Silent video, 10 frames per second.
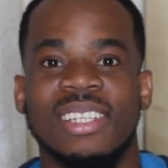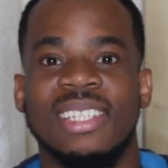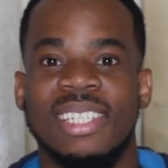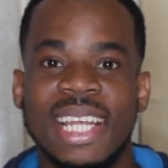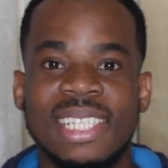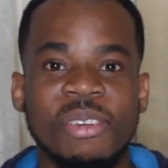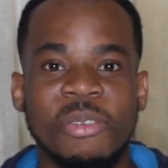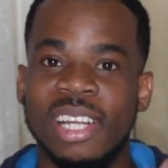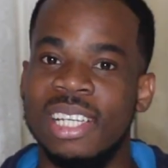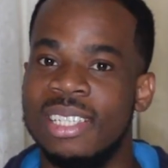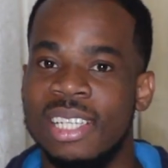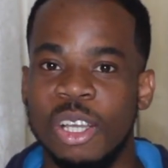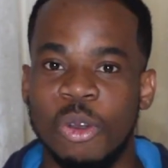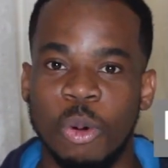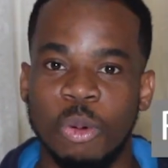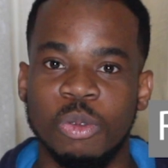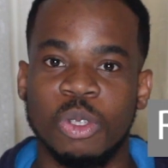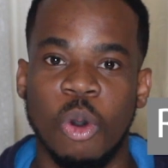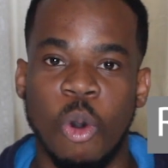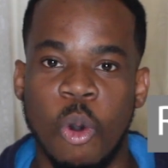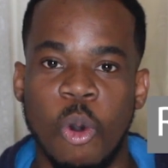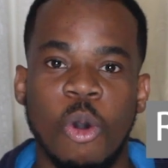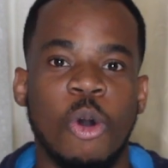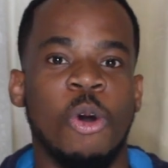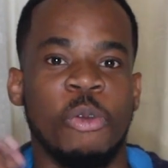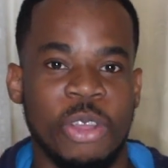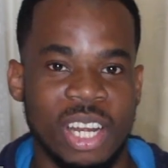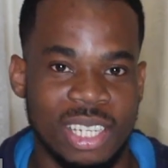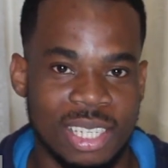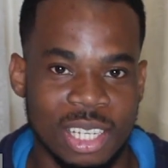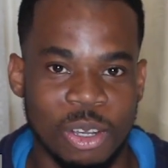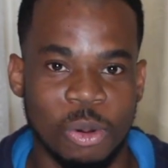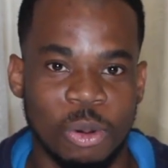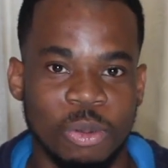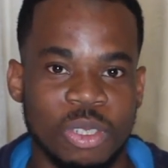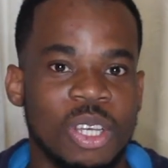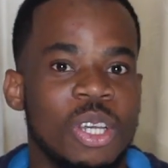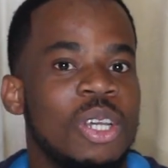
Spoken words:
Setting realistic goals or unrealistic goals?